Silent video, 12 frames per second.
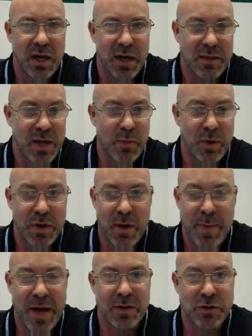They were
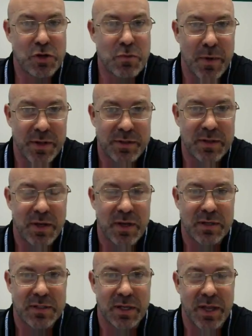about a
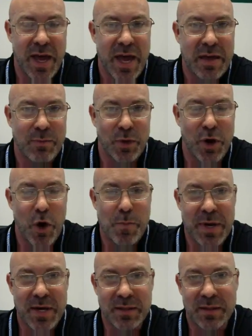2-month delay. We're
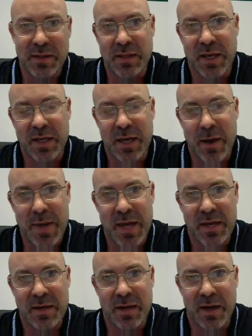hoping that they come
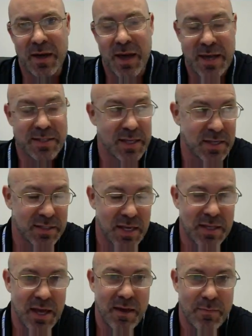in as they
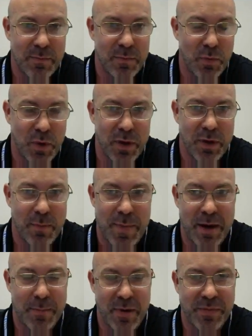said they were
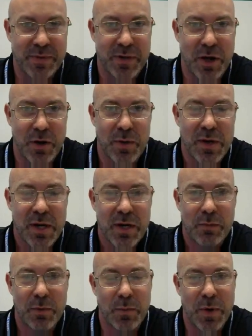about a month ago
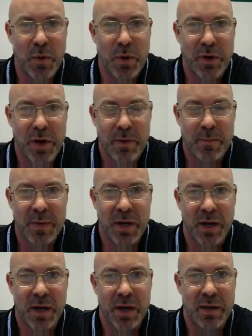when we ordered them,
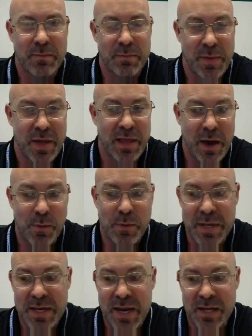and that will
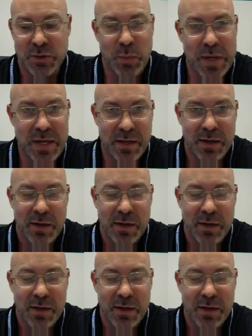be next week.